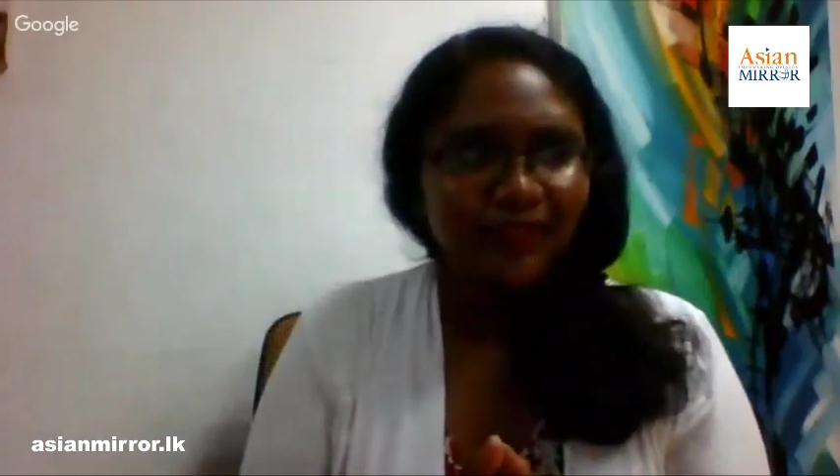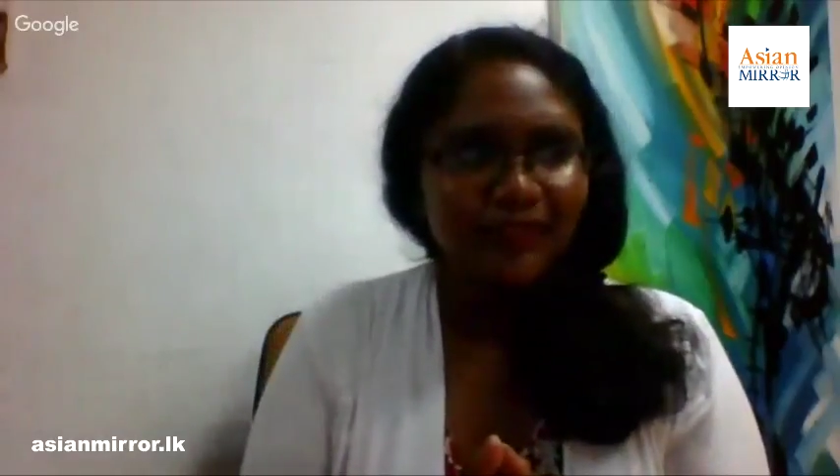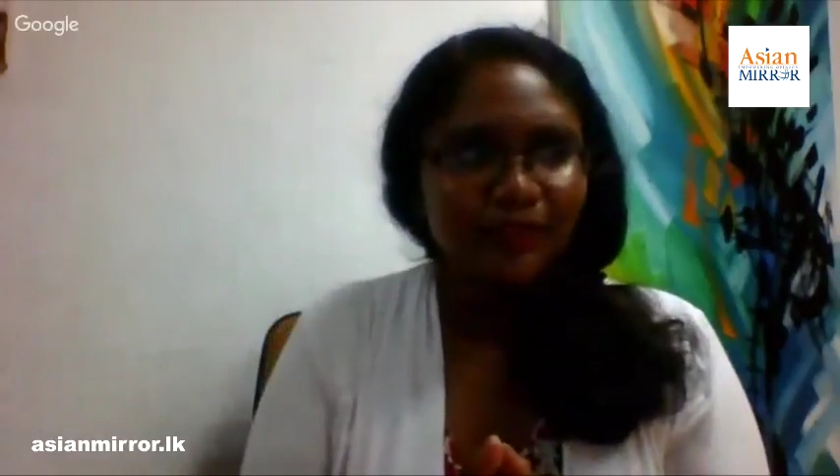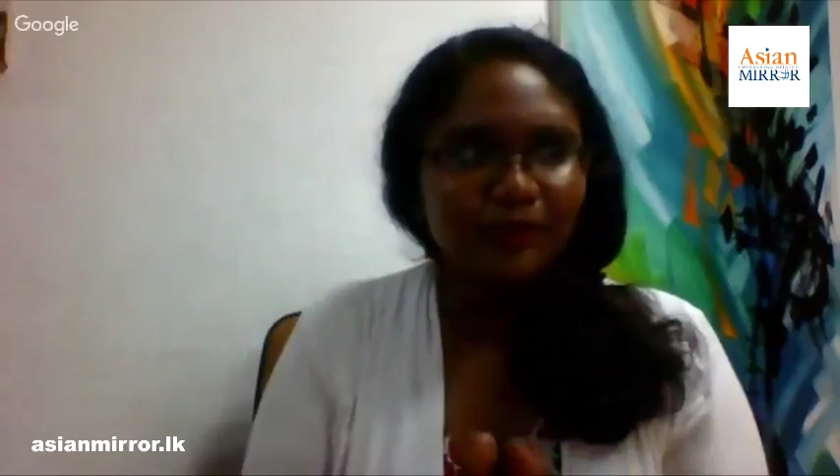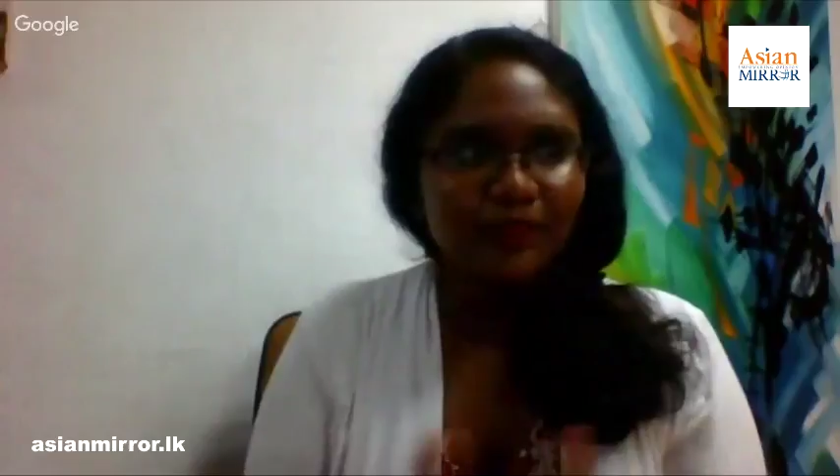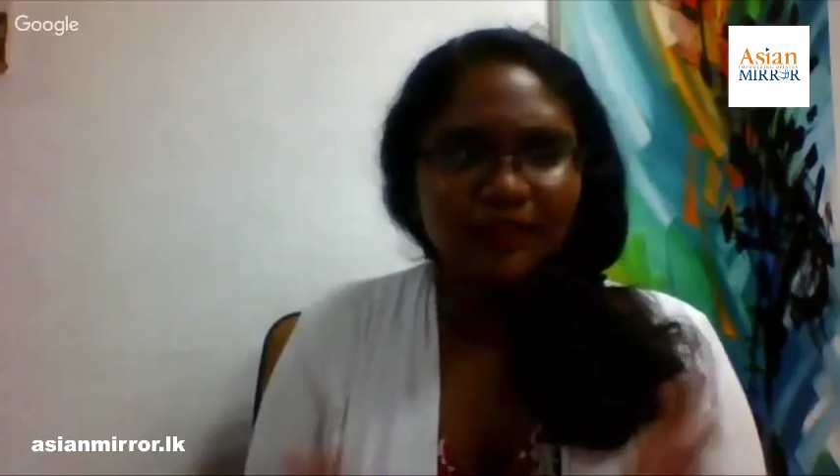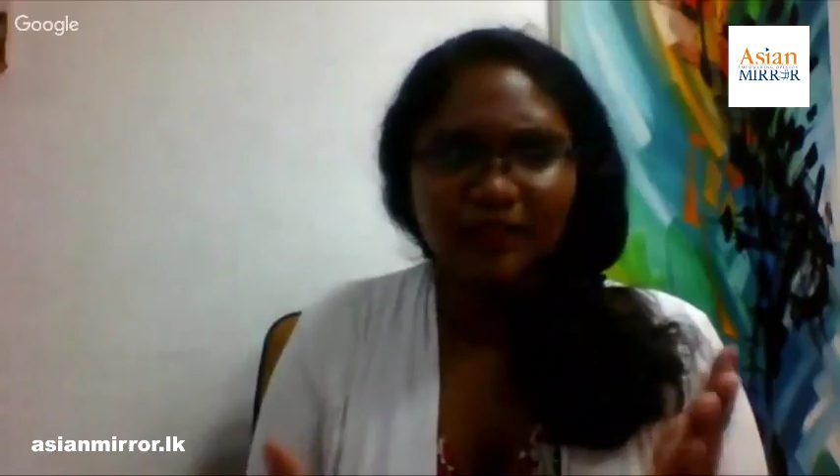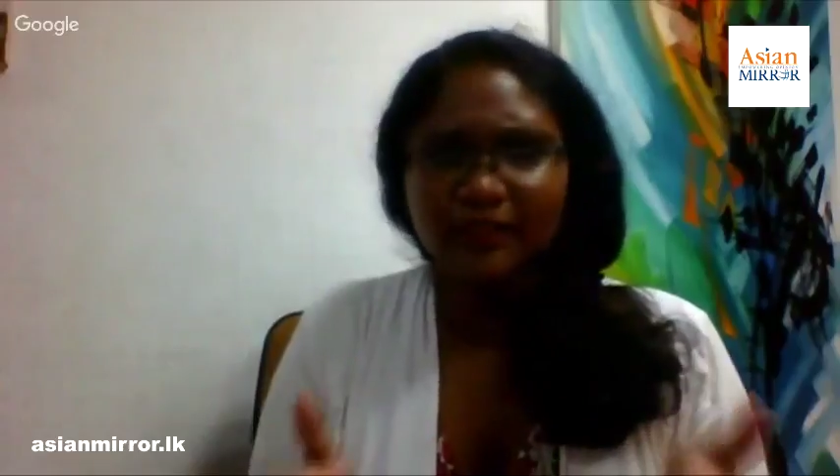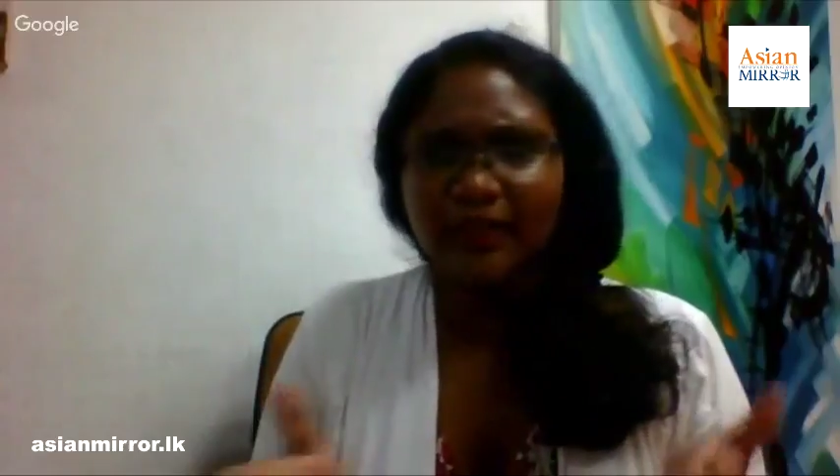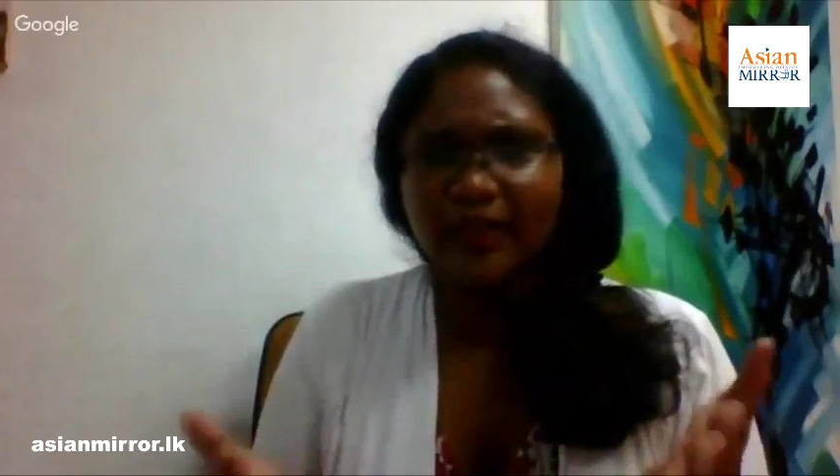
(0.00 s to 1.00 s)
So
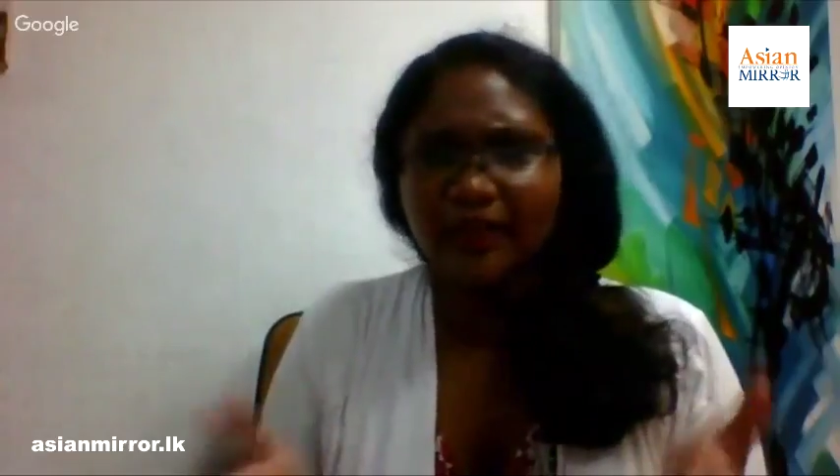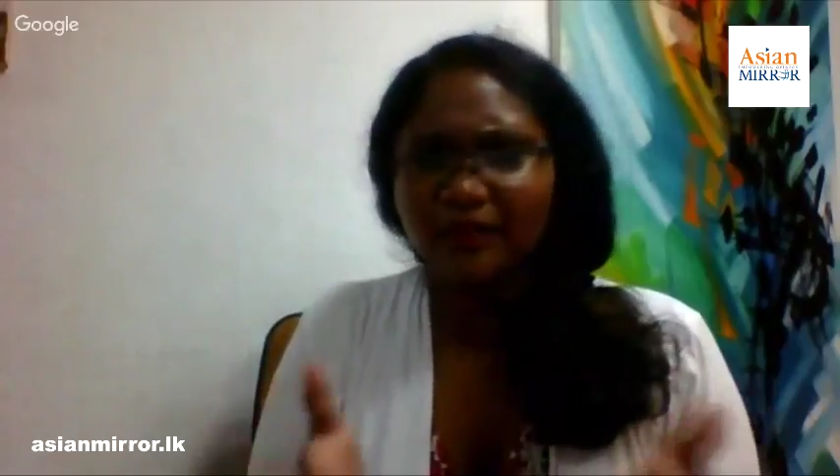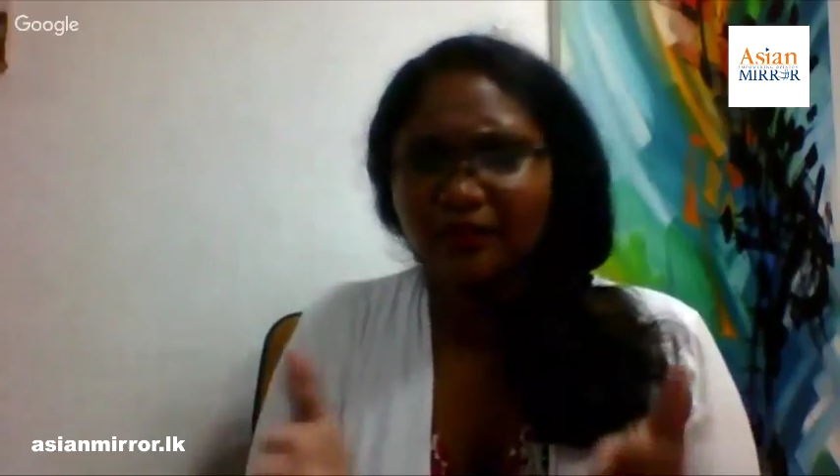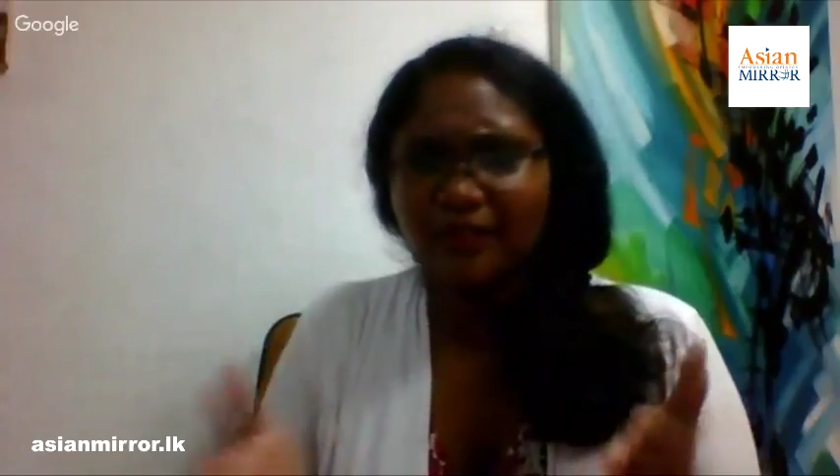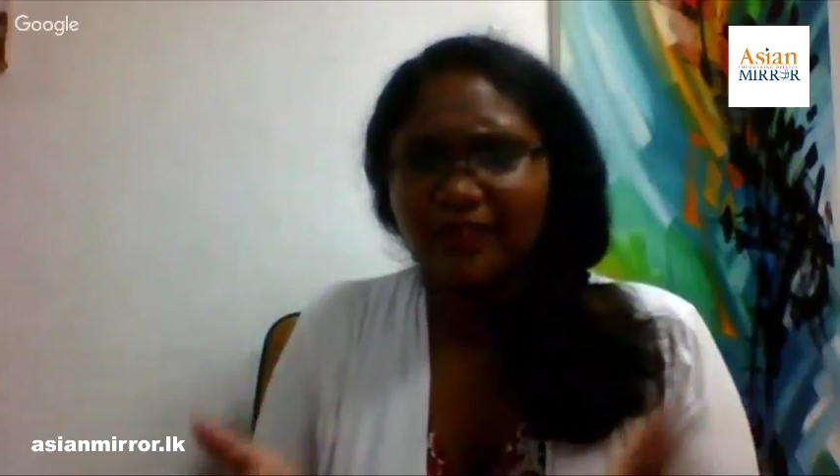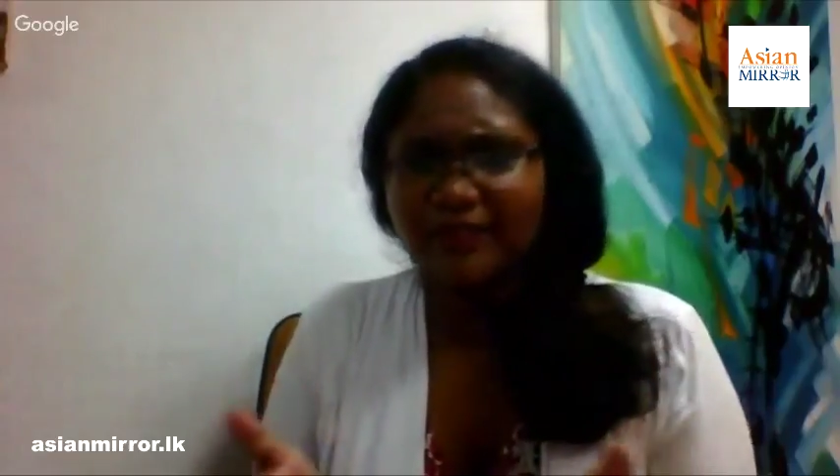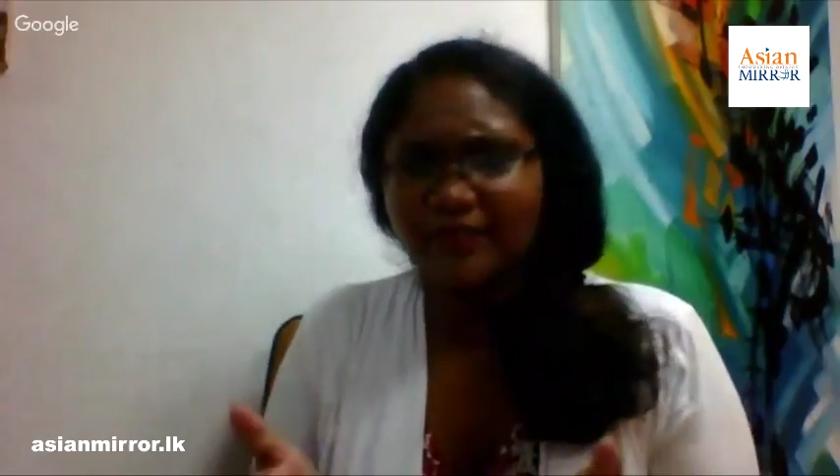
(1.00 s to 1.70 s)
have you raised